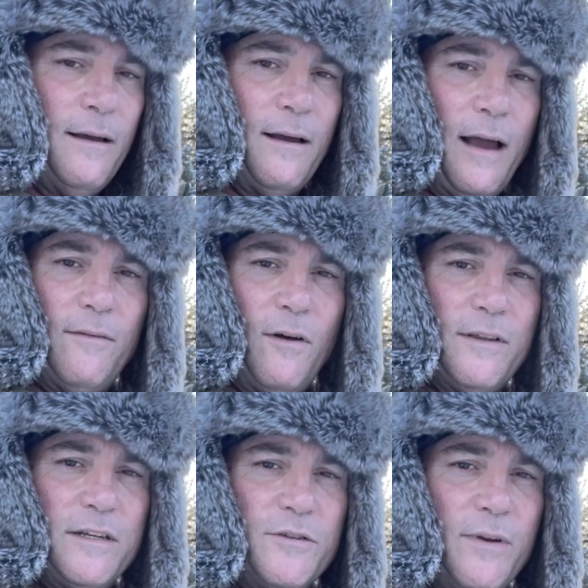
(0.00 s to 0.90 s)
I have all
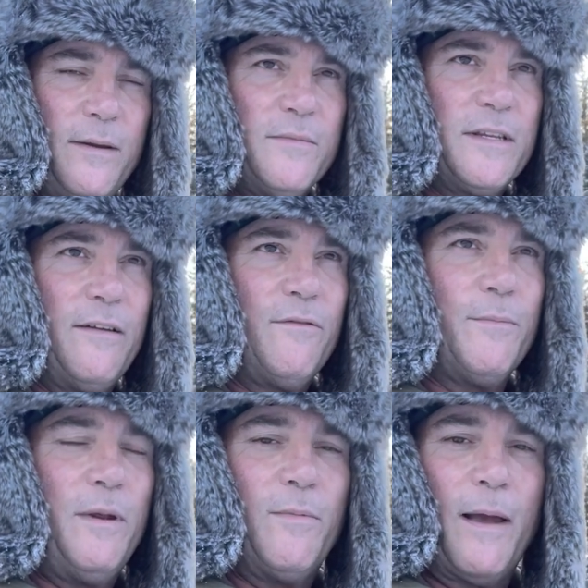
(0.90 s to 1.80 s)
these dreams that for
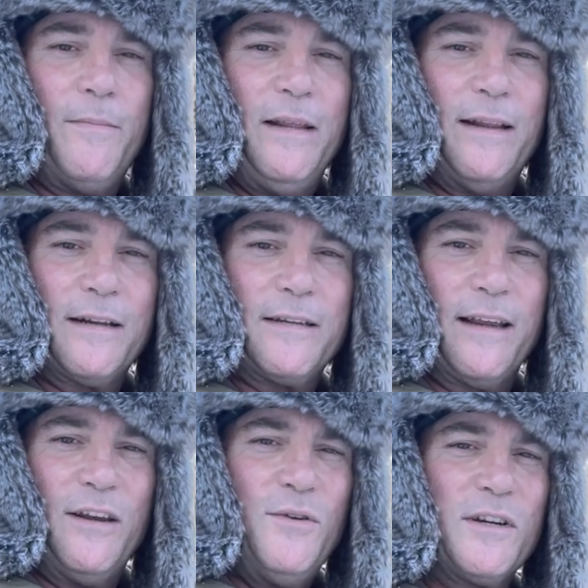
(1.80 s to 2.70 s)
people I meet next day.
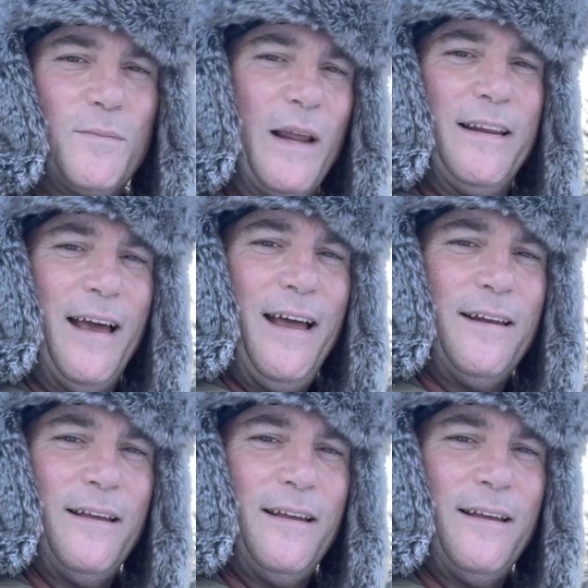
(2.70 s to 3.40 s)
Can you explain that?